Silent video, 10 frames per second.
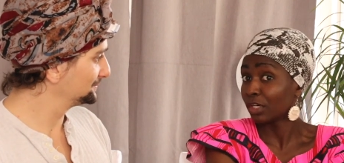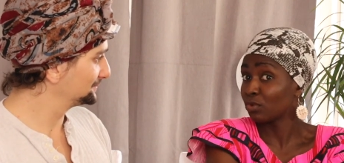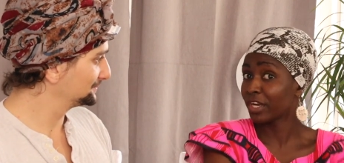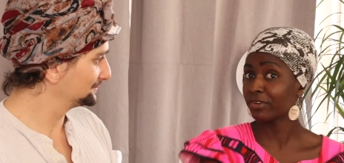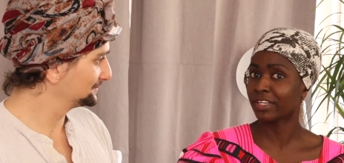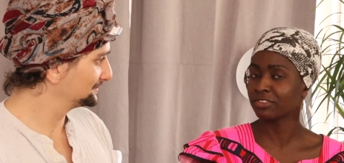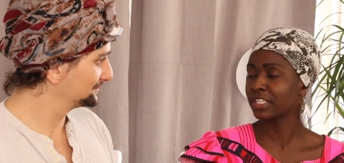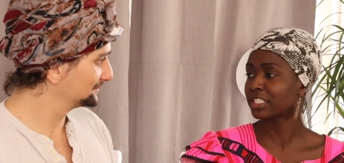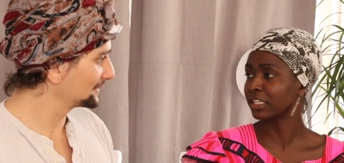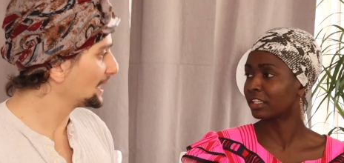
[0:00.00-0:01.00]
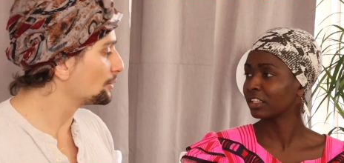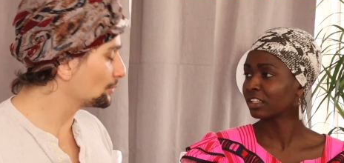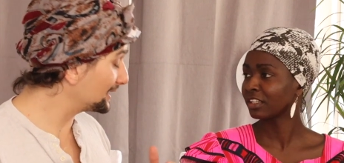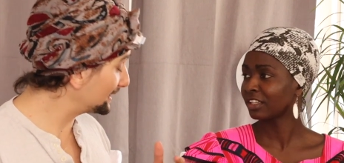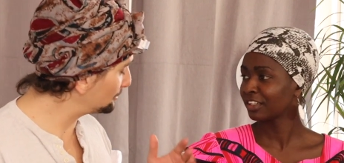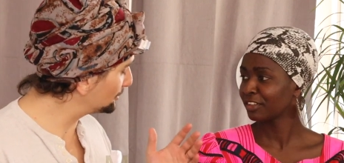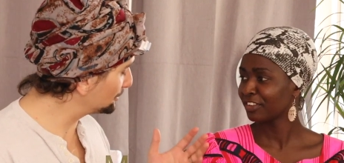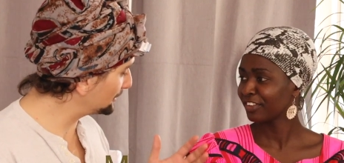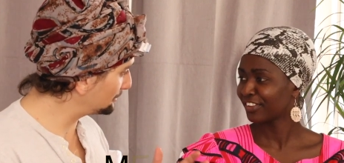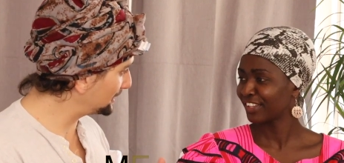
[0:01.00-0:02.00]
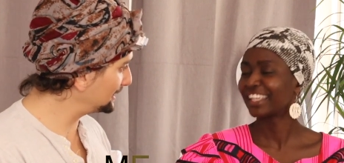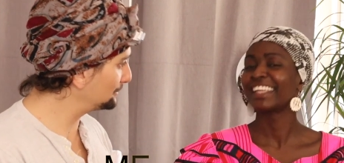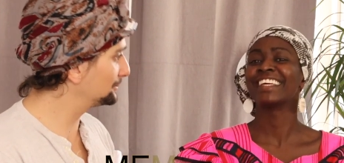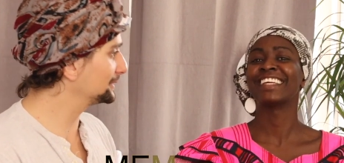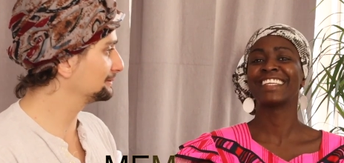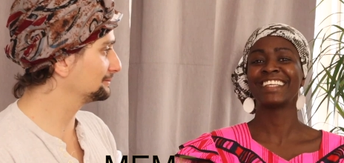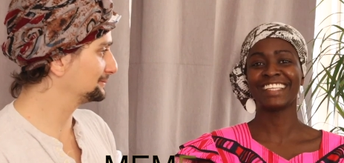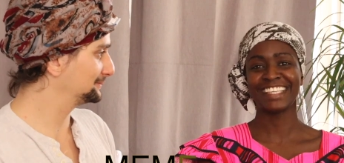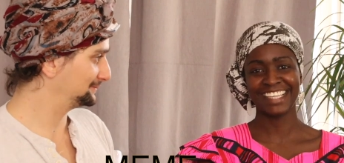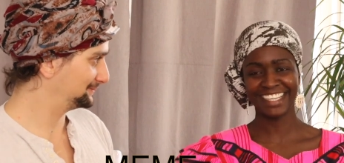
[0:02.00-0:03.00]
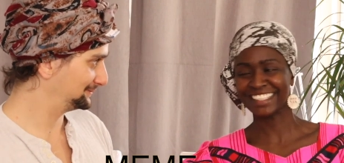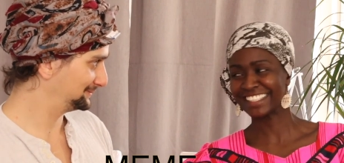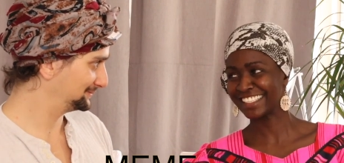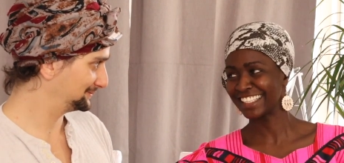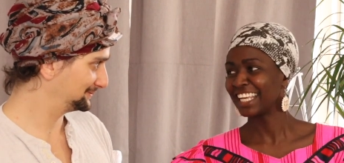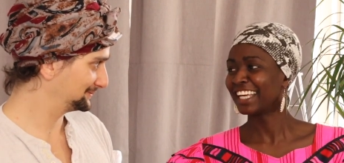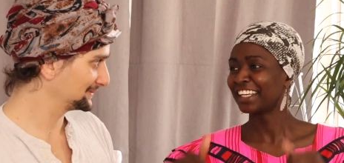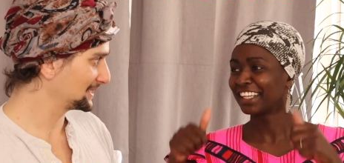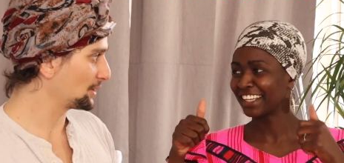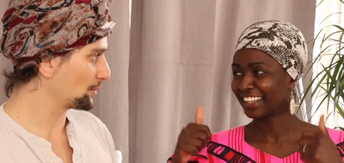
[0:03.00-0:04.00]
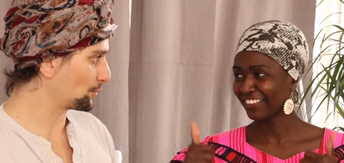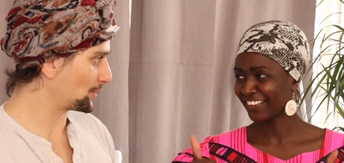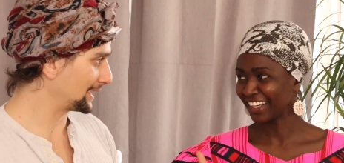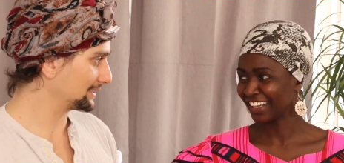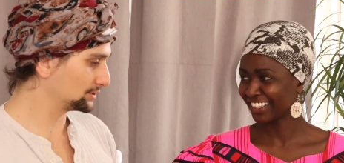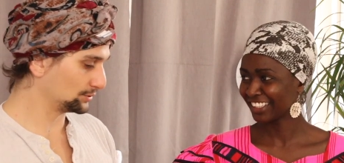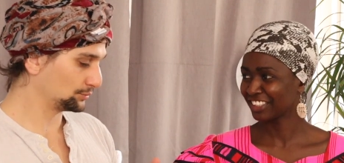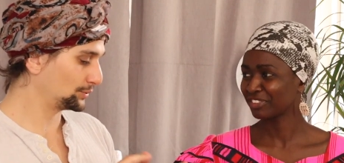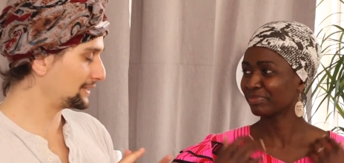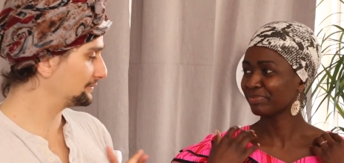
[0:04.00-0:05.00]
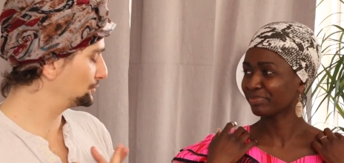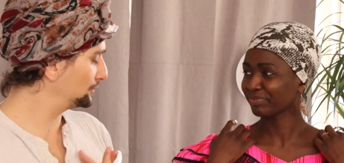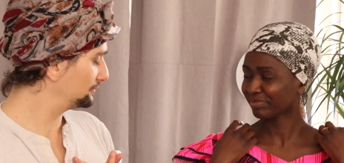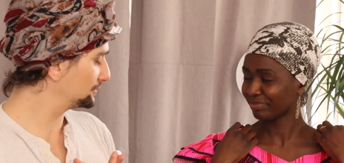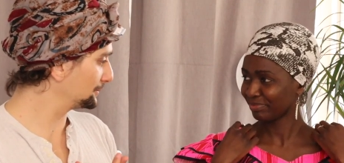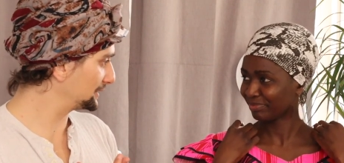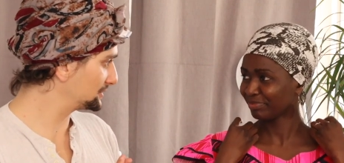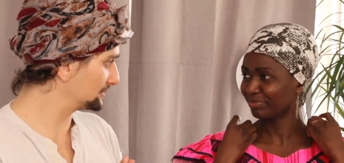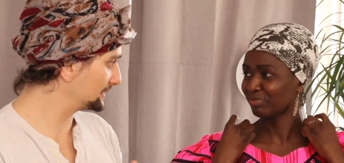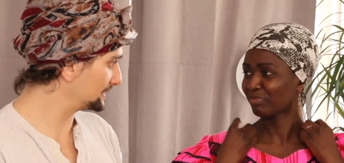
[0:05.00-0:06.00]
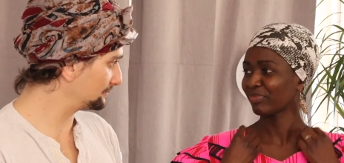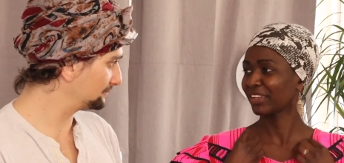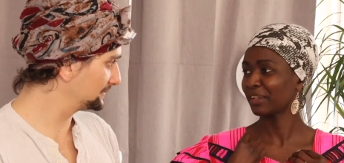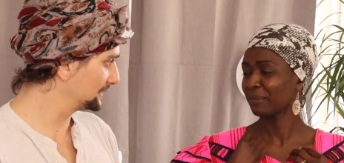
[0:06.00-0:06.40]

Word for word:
Speaker 1: who are you addressing?
Speaker 2: Guarda po Memela Yes. Why? So we have two information there.